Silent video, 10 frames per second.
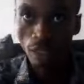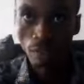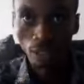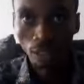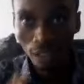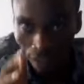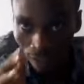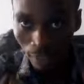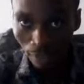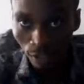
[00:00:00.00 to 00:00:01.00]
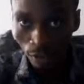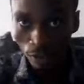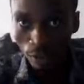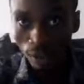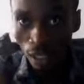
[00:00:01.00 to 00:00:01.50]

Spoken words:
I mean the same song,